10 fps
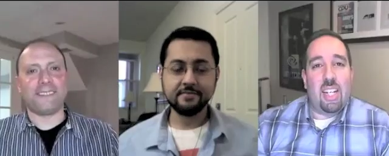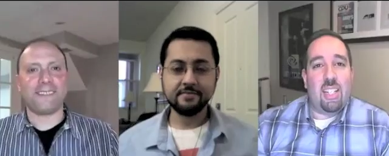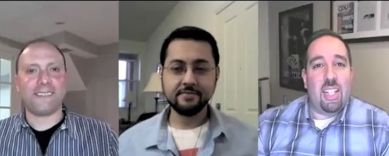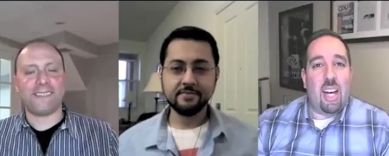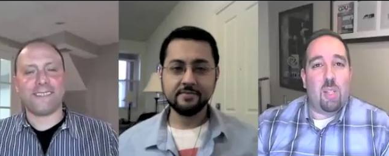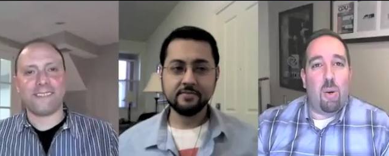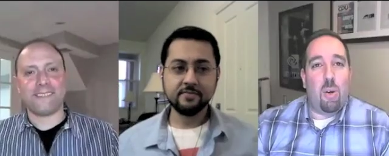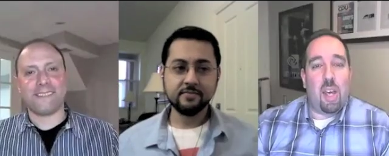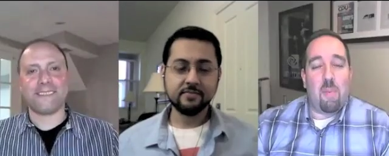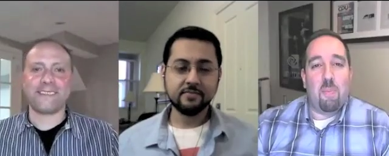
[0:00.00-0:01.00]
Speaker 1: and A T I's
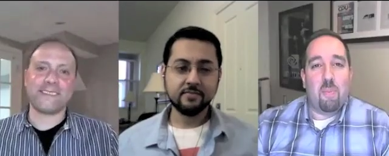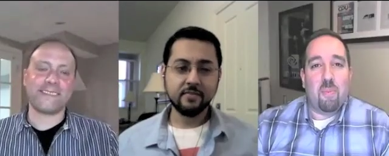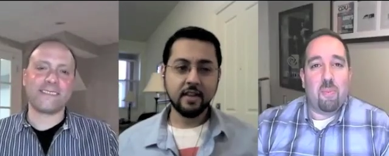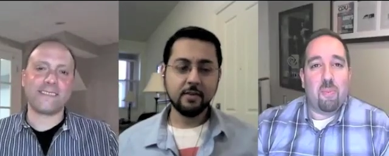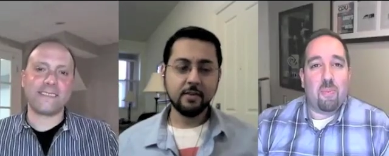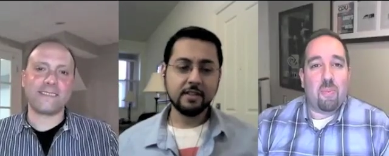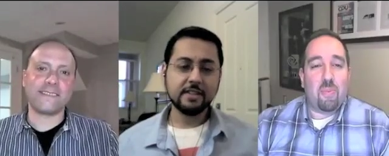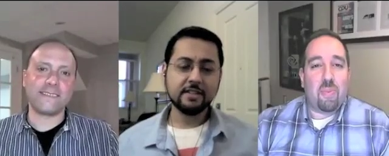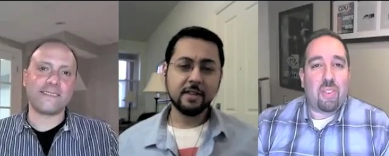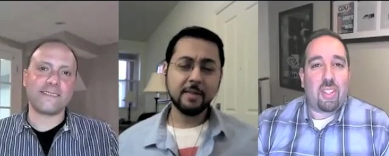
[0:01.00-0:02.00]
ballgame. Well,
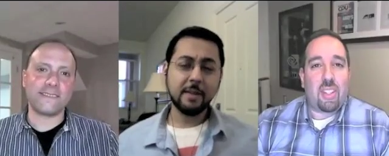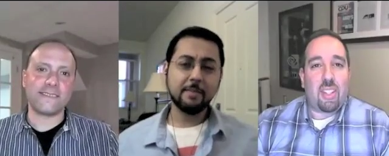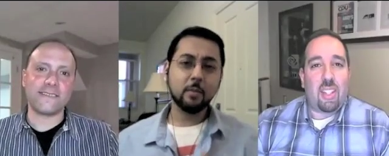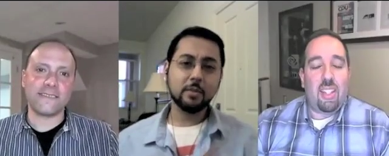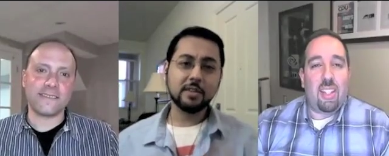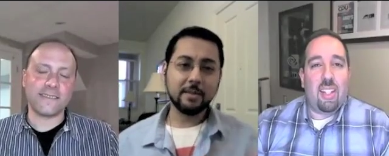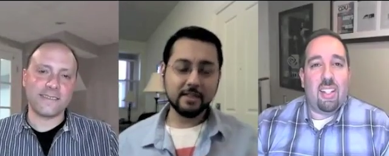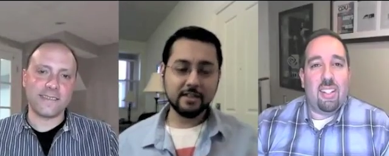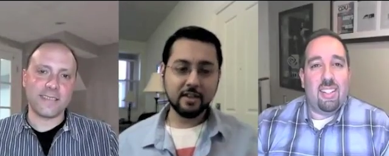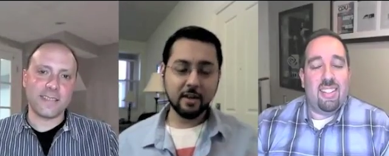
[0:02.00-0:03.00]
let's talk about mobile gaming.
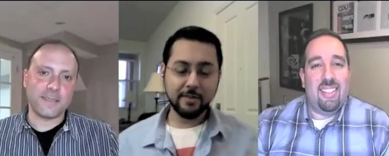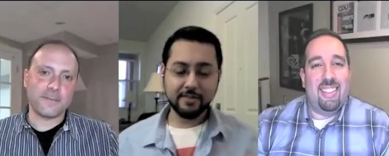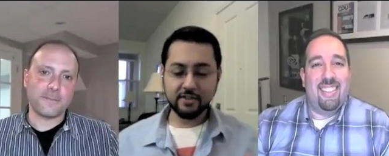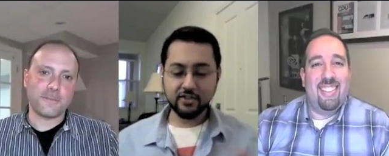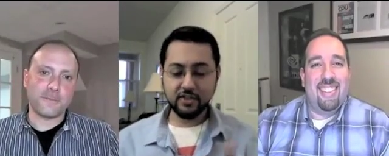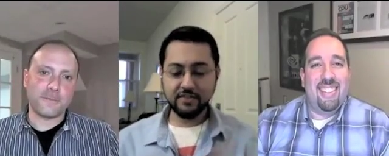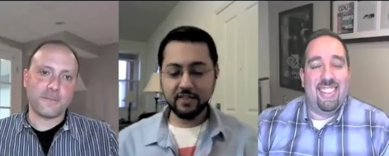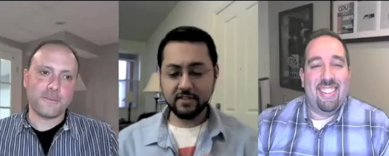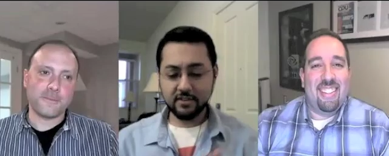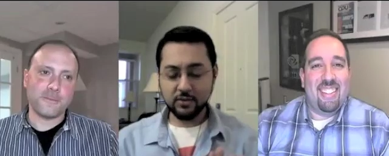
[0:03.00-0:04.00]
Let's talk about the shift to,
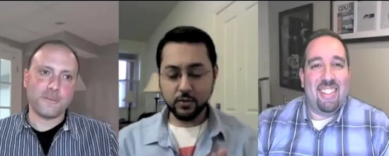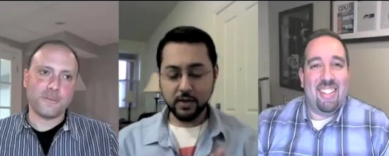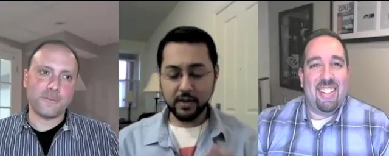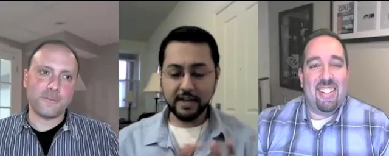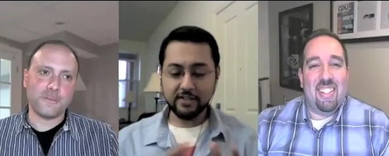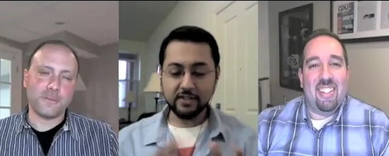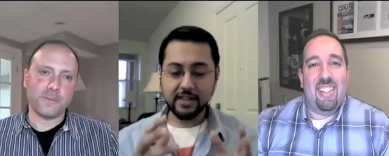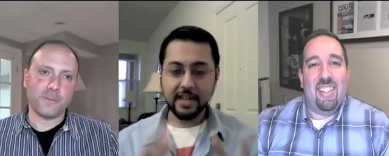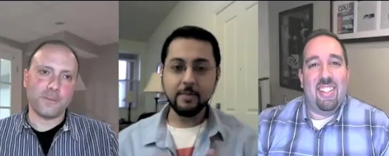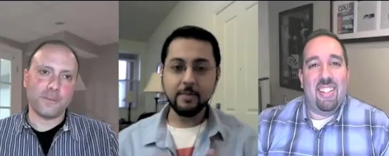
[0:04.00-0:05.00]
to uh, actually
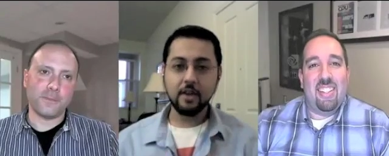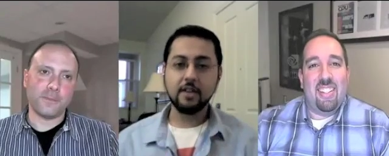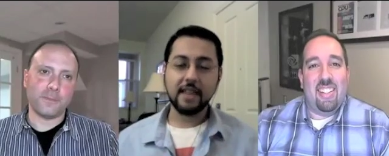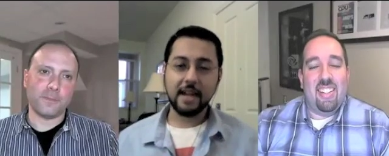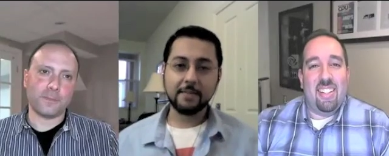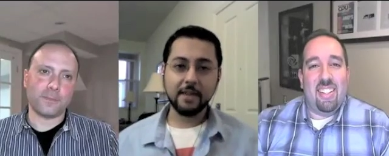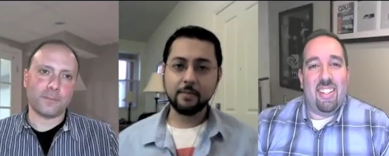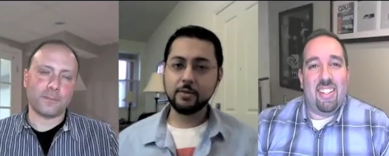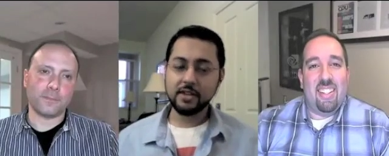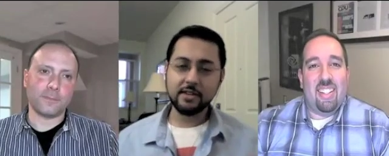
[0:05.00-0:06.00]
gaming on a laptop,
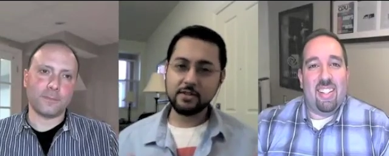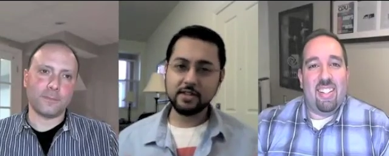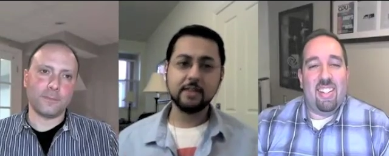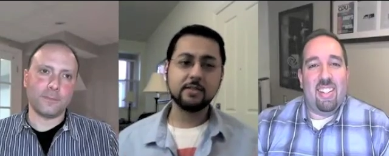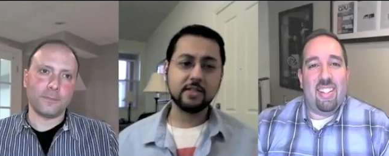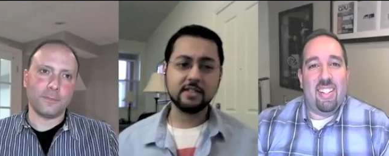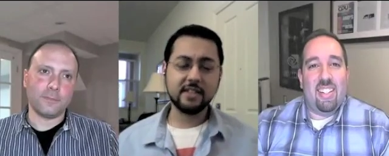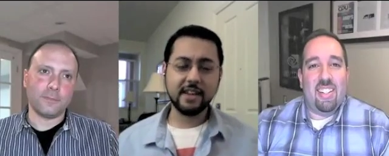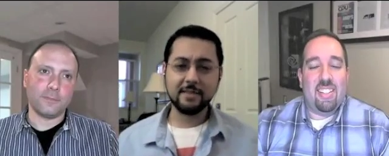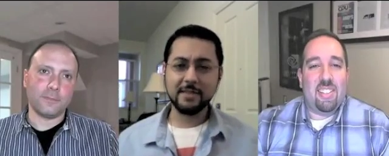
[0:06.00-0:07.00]
which I know sounds
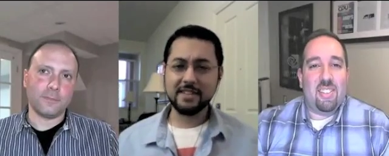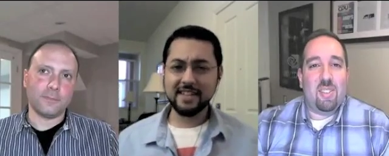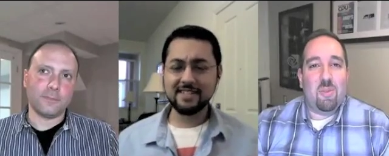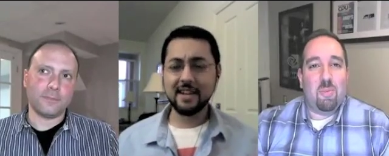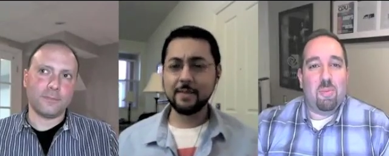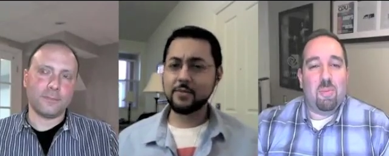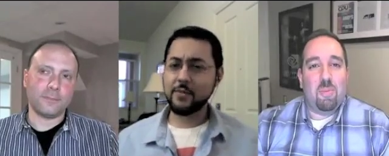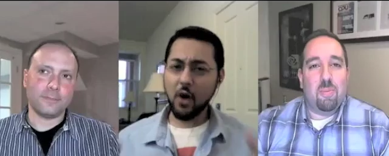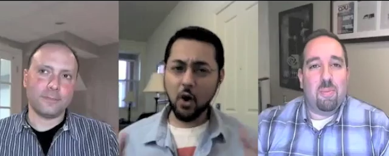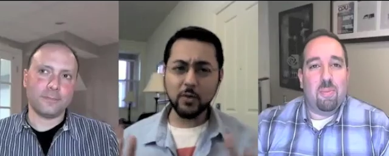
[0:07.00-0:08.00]
insane. I mean, desktops have
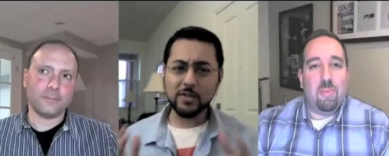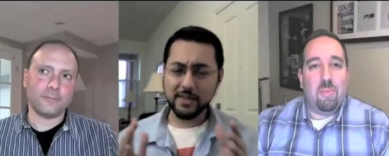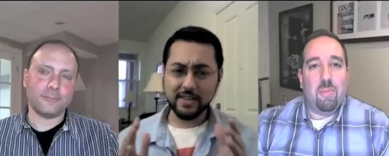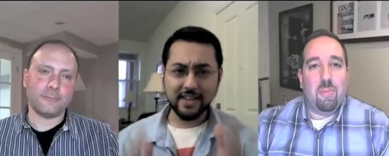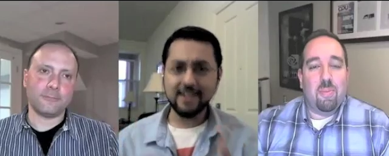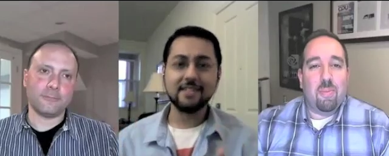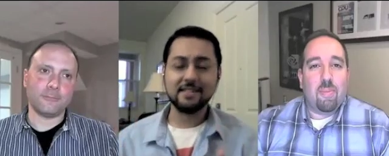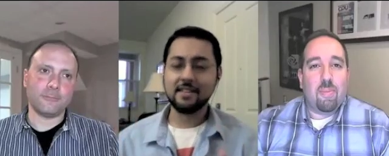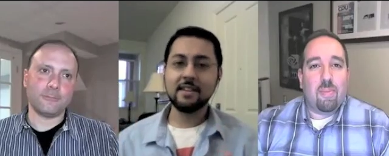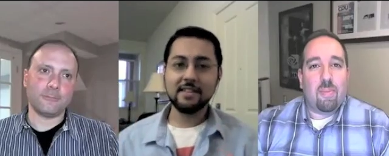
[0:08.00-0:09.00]
always been killing
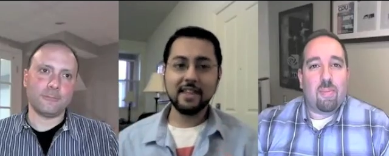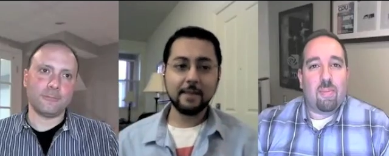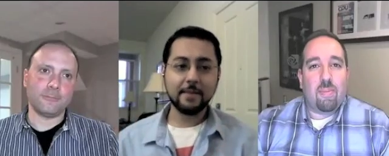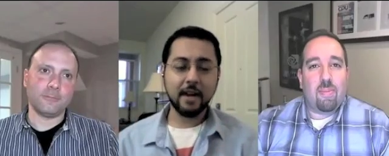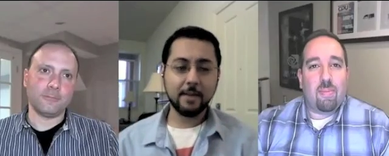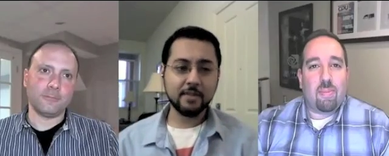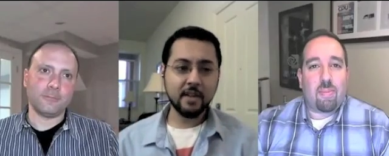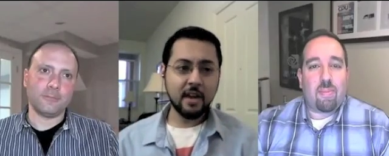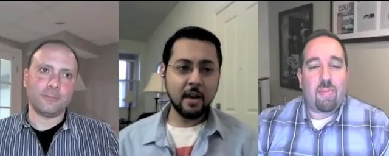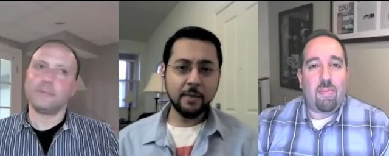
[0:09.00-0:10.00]
laptops.
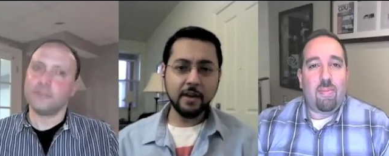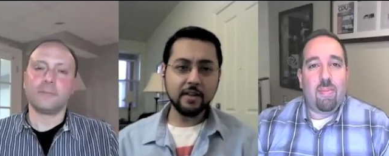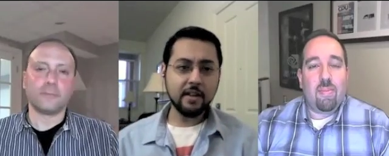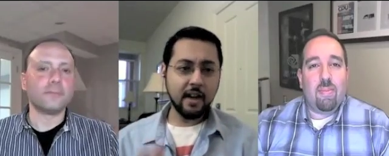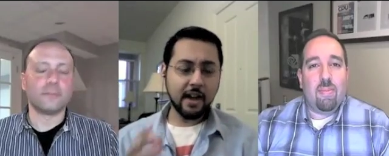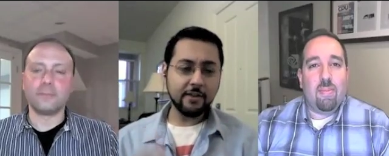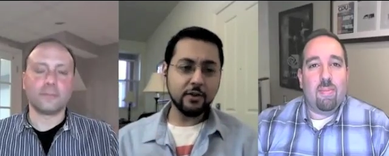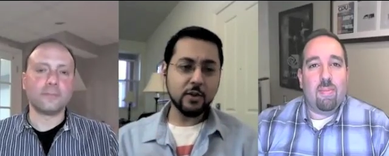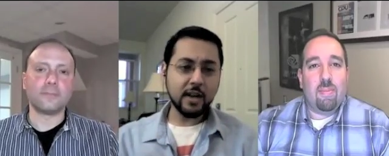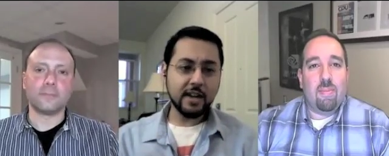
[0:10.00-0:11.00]
But I know
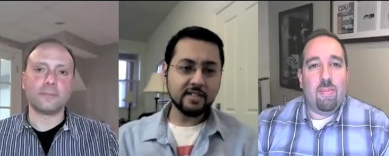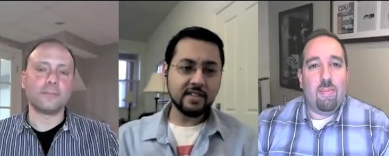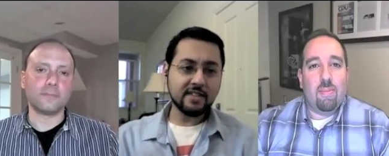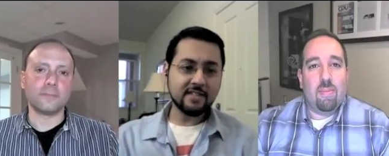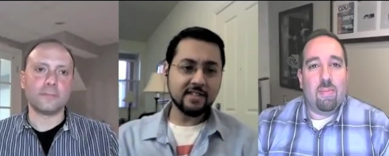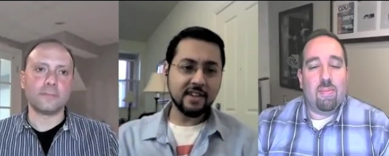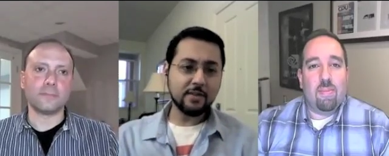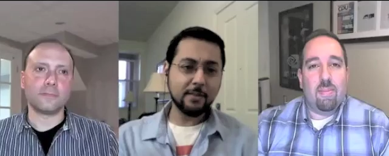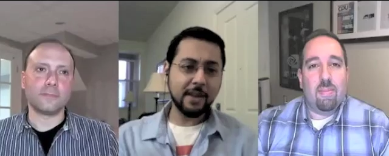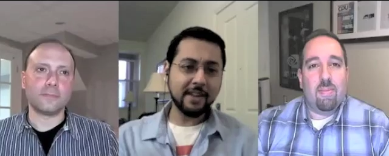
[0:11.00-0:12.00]
you guys tested out the
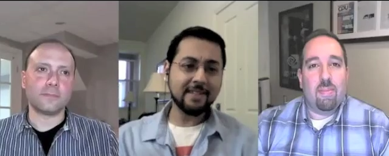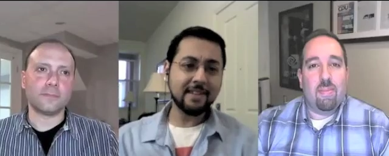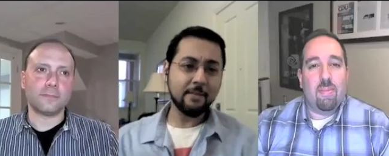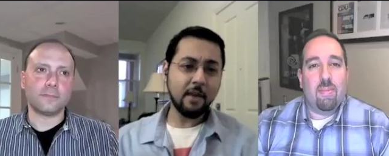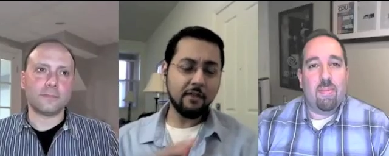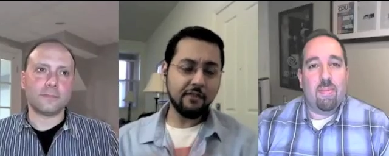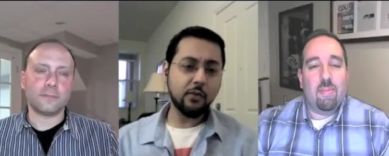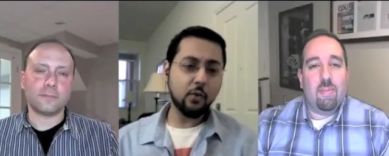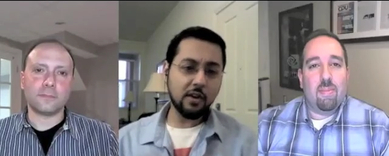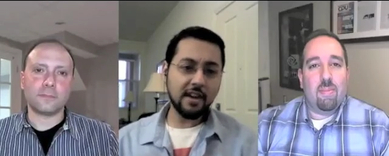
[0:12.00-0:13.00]
Pentium
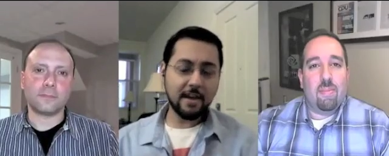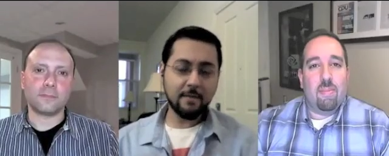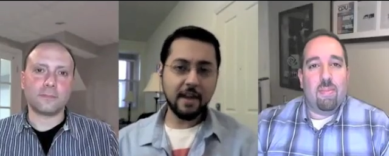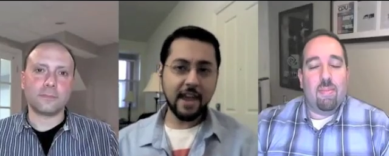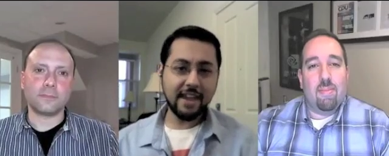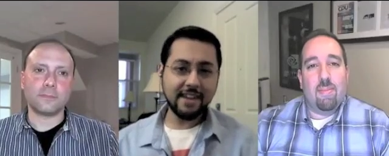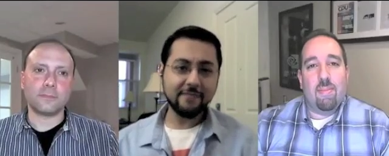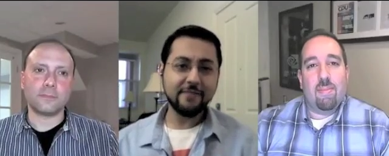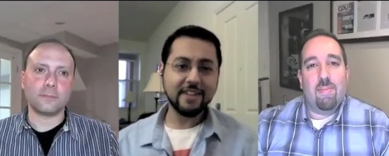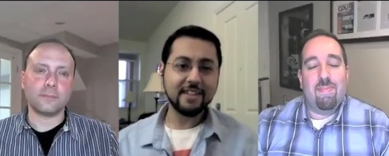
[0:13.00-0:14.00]
four M and
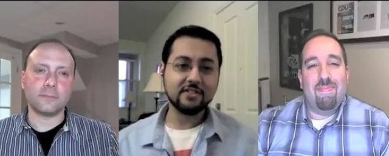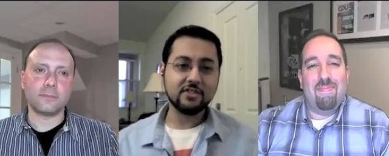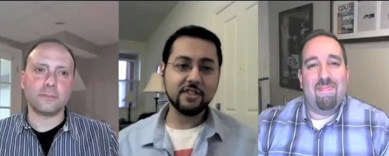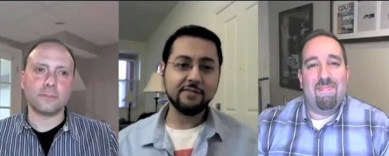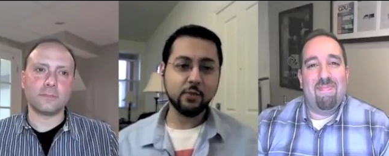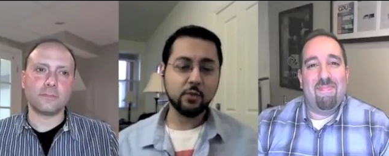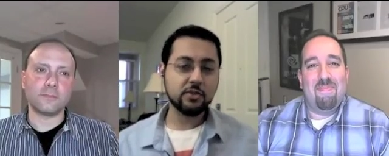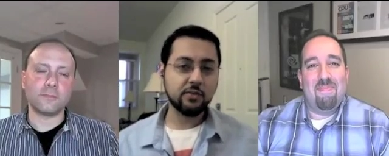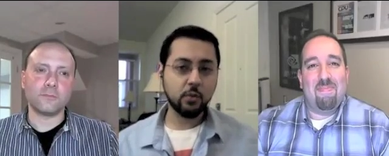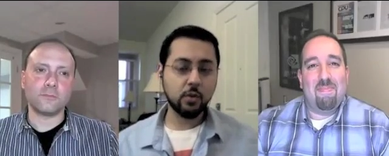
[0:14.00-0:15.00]
NVIDIA's GeForce
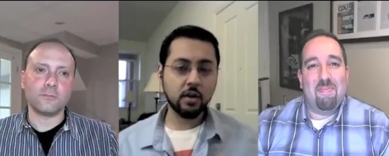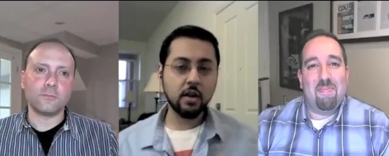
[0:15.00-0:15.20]
four